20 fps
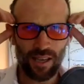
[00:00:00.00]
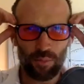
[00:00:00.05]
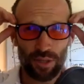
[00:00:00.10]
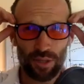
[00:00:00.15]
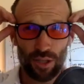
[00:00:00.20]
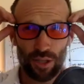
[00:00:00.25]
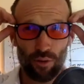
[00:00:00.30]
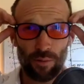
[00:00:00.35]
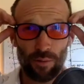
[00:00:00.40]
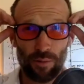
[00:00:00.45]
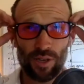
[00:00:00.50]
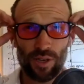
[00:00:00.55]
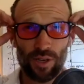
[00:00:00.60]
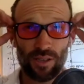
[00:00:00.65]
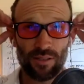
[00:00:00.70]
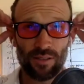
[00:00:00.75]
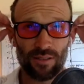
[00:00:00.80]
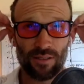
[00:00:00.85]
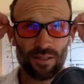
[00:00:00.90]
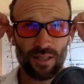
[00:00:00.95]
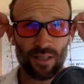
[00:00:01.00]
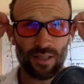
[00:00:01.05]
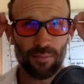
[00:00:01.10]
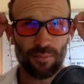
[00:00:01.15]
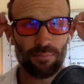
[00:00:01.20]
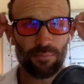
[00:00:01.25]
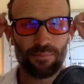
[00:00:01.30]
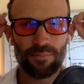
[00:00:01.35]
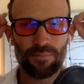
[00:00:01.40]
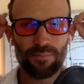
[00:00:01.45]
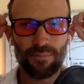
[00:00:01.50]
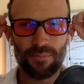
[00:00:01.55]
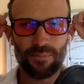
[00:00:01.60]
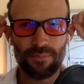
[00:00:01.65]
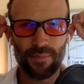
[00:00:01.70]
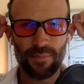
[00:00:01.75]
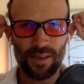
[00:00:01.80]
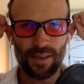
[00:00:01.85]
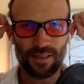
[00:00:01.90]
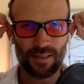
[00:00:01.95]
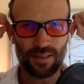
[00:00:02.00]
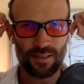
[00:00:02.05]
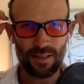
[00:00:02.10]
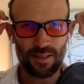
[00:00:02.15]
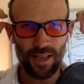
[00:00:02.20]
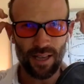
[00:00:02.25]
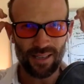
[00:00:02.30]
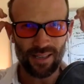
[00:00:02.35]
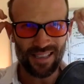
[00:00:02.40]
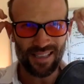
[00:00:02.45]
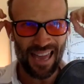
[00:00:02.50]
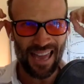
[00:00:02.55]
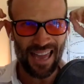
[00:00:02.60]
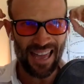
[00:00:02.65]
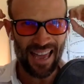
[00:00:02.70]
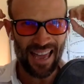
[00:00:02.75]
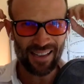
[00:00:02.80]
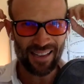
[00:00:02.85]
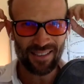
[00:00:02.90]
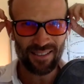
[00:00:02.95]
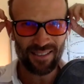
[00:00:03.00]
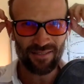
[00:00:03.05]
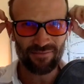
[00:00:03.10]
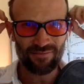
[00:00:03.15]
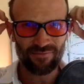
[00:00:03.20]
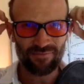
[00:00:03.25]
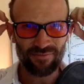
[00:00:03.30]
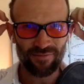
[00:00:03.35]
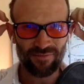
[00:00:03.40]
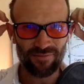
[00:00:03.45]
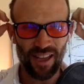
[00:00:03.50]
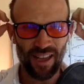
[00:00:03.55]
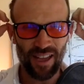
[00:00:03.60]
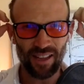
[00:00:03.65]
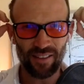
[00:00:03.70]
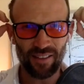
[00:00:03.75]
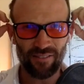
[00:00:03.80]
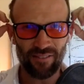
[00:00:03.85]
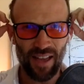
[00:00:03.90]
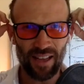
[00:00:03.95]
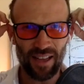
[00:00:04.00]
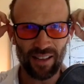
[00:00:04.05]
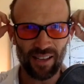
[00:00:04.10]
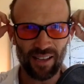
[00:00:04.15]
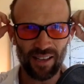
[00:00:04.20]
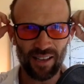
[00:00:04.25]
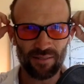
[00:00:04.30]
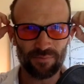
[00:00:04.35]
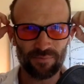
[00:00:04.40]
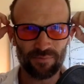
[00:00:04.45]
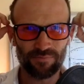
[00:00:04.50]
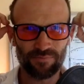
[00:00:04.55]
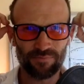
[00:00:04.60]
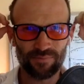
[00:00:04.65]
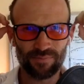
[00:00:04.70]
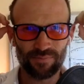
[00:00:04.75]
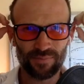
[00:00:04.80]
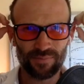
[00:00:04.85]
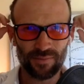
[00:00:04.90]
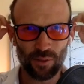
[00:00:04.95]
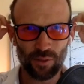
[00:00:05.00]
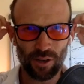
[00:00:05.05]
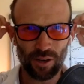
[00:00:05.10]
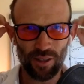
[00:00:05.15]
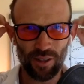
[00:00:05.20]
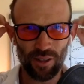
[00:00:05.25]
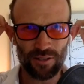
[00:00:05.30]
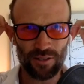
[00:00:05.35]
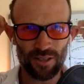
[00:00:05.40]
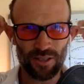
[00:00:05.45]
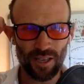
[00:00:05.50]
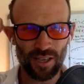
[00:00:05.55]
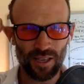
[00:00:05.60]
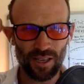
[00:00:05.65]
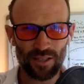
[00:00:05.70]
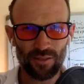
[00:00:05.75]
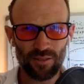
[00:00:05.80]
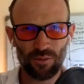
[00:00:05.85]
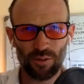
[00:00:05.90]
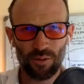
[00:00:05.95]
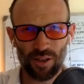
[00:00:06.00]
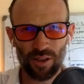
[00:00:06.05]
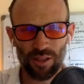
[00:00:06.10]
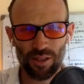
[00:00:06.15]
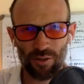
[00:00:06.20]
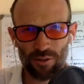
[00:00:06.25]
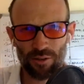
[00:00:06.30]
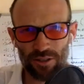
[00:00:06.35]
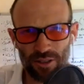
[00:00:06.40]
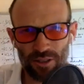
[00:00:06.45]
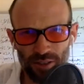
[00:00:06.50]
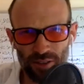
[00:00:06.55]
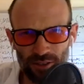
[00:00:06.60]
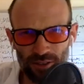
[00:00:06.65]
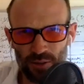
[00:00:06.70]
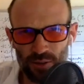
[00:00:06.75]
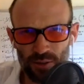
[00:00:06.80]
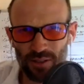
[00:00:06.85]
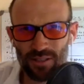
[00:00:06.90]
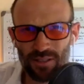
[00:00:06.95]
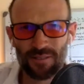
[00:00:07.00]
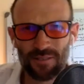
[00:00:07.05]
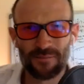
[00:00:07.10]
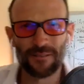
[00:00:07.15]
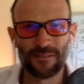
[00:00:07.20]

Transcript: prescription sleep medicines like Xanax, Val- Valium, yeah. what are those things? What are your thoughts on those ones?